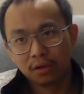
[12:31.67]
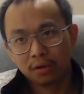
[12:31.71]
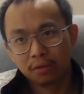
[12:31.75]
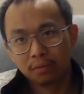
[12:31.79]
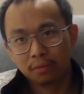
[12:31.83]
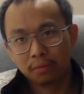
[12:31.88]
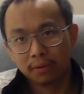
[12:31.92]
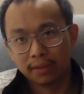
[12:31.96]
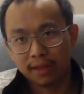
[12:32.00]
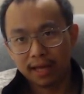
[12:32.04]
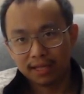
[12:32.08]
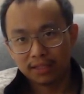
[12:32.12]

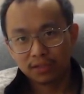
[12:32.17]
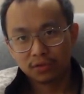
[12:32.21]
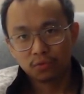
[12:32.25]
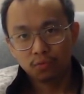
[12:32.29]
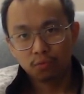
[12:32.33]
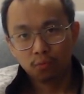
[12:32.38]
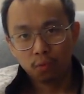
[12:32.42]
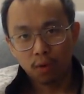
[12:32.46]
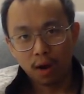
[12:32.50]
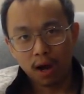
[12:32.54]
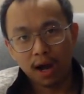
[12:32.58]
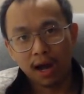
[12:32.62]
but that's
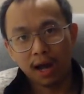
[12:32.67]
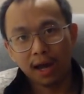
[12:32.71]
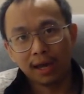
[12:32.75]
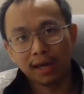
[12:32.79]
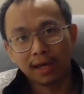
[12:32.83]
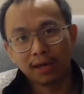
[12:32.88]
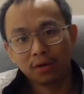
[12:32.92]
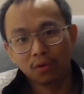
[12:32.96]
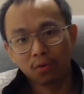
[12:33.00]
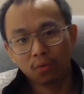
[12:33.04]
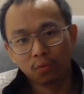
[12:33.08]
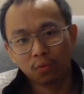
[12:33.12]

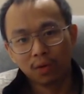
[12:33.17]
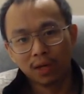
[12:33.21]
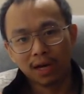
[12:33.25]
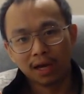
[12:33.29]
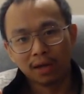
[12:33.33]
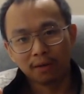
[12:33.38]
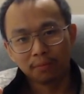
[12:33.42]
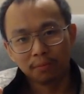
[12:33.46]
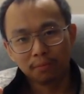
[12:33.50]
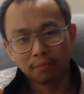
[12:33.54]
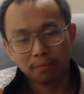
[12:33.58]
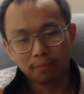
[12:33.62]
why when
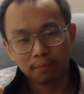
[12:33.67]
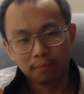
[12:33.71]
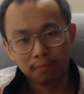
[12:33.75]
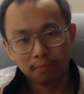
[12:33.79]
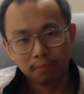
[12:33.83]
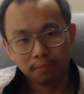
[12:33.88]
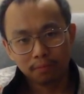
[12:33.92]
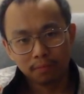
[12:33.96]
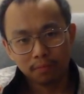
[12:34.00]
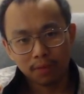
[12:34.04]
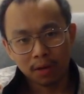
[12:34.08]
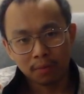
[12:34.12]

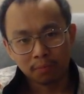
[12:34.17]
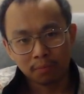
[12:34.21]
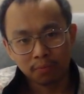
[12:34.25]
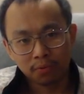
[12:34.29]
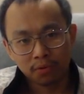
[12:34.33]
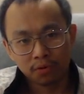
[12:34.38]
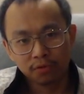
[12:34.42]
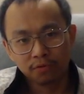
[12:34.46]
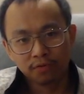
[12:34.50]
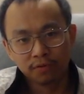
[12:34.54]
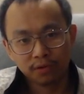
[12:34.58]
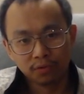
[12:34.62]
I'm
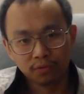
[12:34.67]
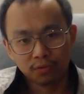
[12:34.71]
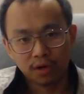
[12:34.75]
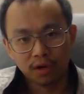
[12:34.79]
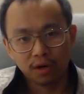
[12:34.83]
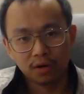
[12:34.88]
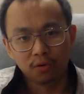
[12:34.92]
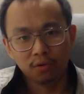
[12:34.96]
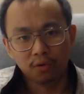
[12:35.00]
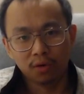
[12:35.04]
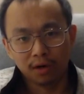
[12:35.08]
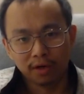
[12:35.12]
proven
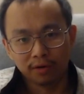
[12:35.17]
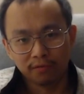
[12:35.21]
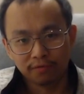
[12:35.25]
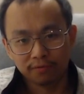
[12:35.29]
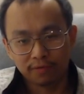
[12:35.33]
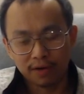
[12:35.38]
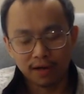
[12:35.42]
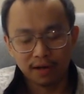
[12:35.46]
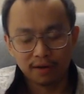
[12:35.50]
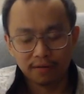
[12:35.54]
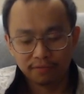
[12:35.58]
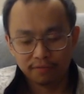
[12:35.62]
wrong, or I
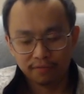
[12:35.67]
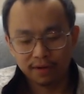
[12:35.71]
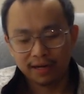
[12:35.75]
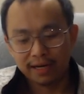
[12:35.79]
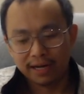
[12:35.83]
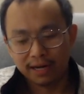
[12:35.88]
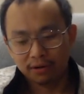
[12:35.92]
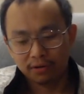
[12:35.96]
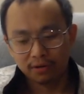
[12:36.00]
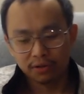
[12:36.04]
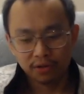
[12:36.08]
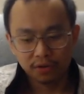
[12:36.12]
find
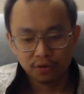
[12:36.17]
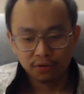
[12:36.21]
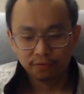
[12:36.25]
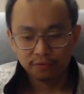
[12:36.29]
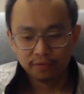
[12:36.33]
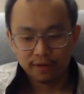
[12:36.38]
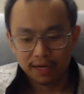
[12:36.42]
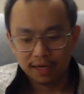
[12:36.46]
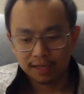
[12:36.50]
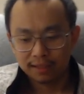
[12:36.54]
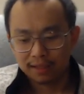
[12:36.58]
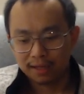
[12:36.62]
out a new
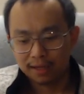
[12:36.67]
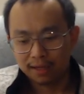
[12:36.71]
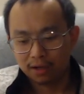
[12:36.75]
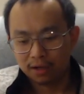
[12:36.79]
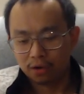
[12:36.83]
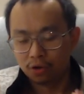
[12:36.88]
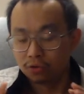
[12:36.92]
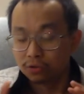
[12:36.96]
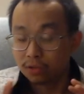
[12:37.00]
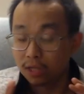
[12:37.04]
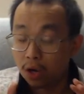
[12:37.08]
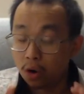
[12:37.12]
fact that
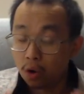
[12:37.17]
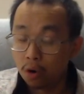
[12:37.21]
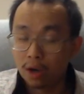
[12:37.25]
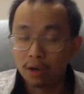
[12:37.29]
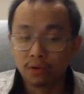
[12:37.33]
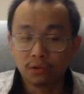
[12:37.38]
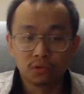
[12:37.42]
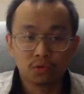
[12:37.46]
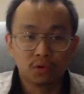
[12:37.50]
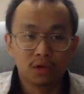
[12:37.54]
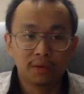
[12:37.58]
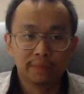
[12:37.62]
goes, oh, I
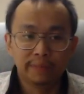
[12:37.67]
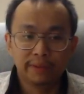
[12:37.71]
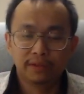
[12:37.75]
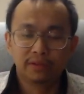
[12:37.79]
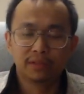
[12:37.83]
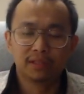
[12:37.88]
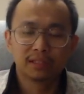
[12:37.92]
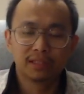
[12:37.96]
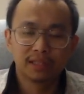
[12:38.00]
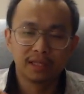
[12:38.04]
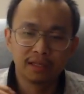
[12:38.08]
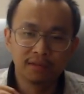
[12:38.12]
was wrong about
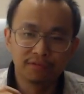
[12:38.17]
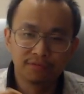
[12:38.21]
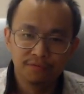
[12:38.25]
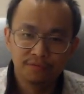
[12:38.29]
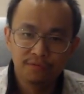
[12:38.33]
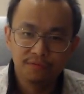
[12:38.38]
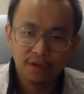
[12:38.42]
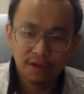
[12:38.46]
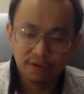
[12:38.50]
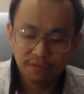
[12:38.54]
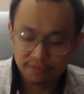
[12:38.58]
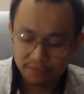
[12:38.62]
this, it
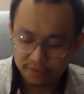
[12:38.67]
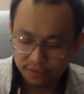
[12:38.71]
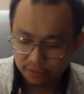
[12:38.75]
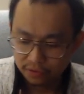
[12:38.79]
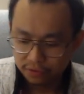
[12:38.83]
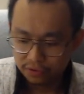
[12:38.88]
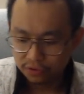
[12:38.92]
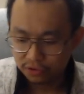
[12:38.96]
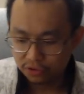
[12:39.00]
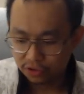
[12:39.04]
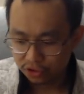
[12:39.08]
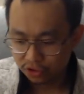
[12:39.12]

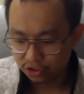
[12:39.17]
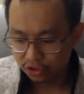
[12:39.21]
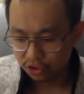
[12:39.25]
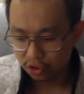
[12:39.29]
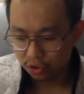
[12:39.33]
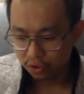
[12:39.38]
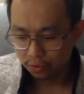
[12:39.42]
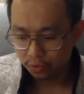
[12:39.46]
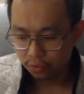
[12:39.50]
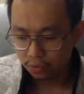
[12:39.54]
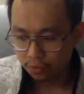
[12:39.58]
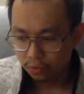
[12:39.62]
feels
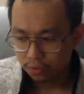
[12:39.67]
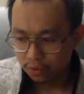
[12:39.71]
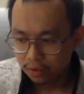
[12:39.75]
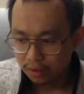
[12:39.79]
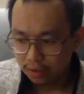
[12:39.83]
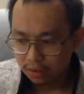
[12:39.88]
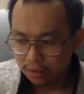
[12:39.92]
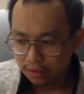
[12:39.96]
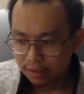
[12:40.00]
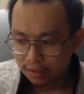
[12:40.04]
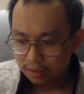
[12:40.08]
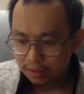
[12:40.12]
so
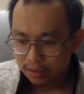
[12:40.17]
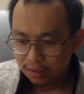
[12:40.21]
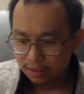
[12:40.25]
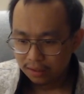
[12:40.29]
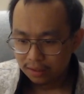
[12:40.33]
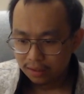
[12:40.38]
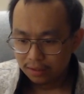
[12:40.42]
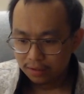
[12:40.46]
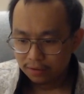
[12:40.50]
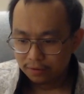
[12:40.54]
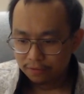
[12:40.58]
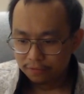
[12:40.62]

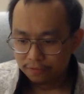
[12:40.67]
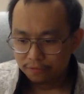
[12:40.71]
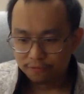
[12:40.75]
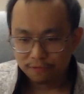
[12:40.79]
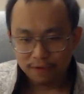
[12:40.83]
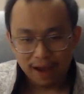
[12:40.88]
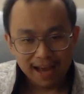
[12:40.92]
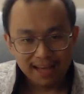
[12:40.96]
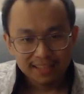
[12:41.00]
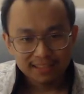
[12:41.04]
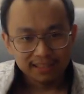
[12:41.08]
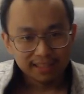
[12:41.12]

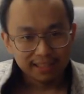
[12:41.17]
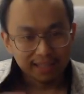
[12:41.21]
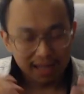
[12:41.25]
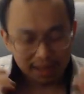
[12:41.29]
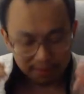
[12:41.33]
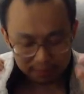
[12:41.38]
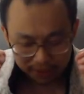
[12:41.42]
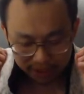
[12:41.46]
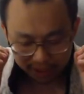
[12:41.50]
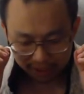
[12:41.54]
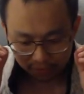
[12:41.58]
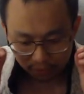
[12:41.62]
fascinating.
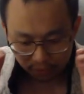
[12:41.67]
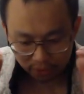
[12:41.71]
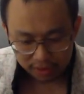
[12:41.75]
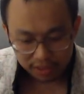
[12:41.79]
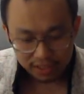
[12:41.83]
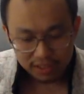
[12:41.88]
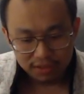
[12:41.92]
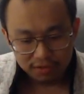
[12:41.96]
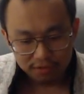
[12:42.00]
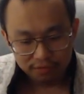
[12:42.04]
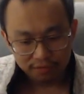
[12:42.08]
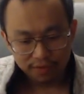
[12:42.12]
I'm like,
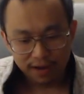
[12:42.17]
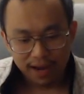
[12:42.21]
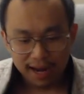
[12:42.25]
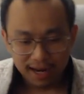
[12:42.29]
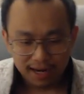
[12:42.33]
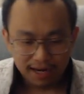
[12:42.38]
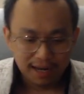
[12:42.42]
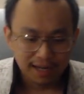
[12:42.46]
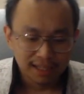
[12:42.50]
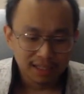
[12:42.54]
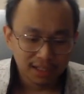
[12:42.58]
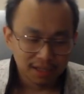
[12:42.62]
this
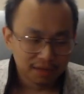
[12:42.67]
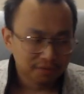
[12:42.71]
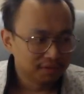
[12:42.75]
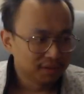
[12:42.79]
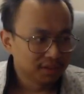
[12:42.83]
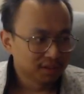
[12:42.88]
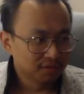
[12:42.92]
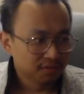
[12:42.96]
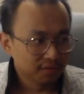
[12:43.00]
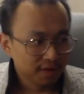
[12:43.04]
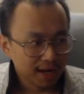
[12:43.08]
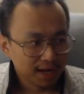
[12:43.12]
fact, I love
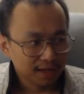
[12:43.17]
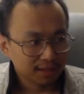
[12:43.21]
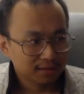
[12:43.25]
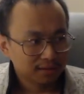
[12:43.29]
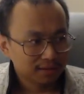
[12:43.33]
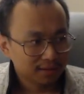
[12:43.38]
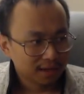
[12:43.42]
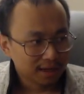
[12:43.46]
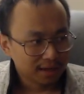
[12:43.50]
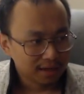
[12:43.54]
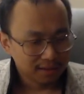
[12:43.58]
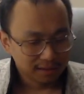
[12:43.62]
this fact.
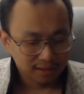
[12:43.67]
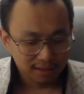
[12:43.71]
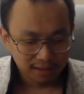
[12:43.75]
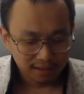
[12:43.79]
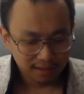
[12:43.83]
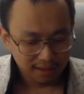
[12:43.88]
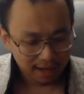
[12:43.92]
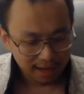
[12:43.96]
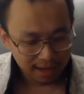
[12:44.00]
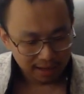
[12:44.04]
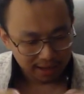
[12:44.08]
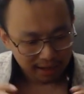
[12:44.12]

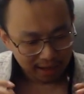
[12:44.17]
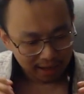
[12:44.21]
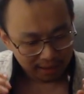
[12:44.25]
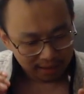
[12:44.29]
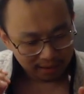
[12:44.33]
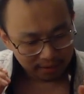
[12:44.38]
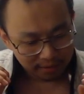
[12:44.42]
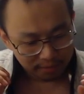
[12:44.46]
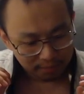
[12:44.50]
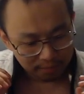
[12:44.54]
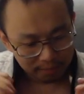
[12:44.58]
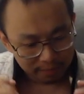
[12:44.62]
And
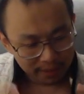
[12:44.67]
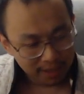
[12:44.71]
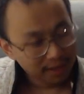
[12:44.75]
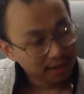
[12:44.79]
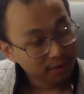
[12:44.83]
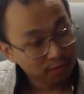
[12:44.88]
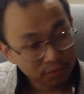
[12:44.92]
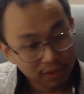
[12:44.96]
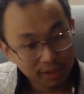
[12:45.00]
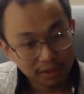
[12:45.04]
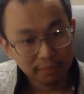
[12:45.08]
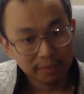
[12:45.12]
it
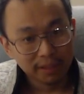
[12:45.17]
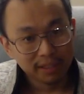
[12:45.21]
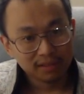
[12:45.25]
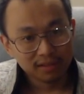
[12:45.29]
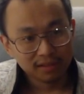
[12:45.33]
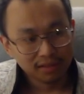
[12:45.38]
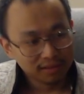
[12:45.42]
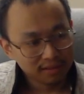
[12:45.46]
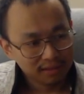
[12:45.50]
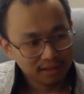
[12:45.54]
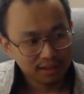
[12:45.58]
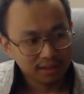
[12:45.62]
really makes
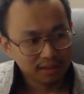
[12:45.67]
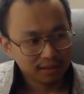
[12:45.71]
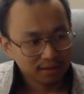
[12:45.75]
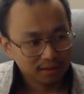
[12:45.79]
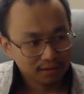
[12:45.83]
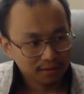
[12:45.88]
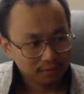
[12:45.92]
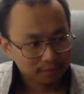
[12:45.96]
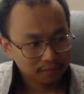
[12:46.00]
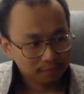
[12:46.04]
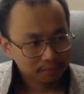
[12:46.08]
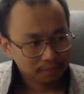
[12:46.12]
it stick.
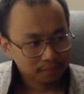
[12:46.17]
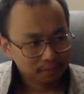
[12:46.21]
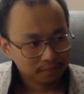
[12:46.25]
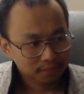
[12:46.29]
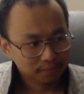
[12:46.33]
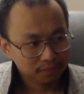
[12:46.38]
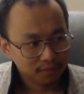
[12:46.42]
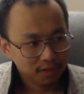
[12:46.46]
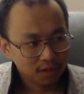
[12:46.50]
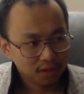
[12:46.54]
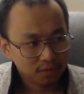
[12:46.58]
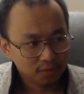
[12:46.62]

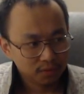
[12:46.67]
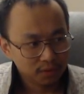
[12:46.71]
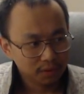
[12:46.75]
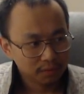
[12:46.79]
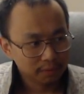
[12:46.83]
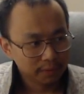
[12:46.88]
So